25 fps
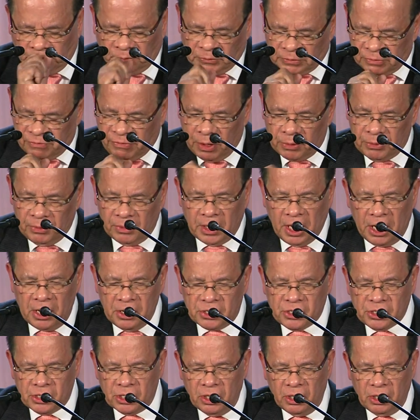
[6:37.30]

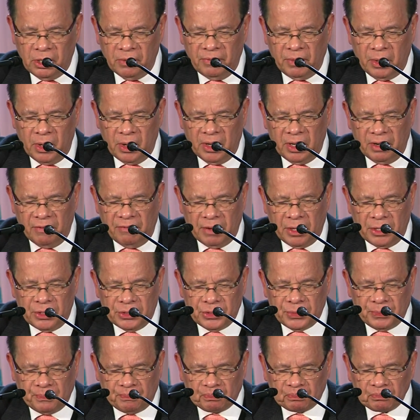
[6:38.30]
foundation of the
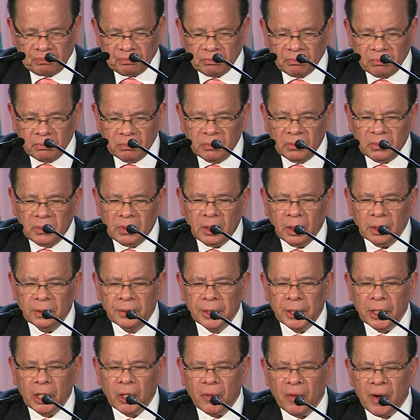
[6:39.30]
universe.
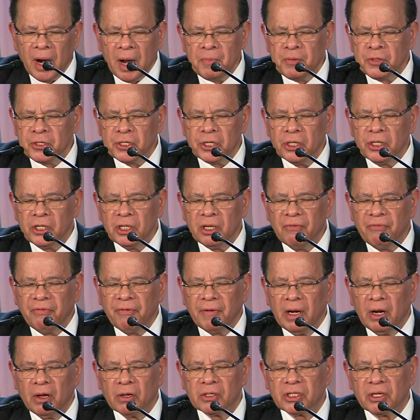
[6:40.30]
The corruption of
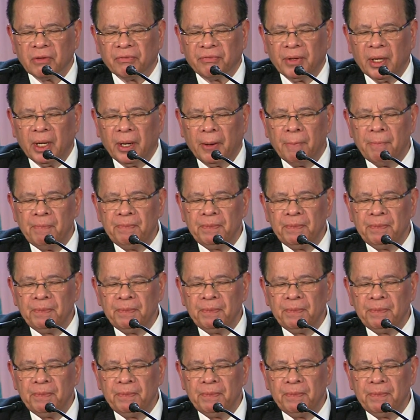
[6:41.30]
philosophy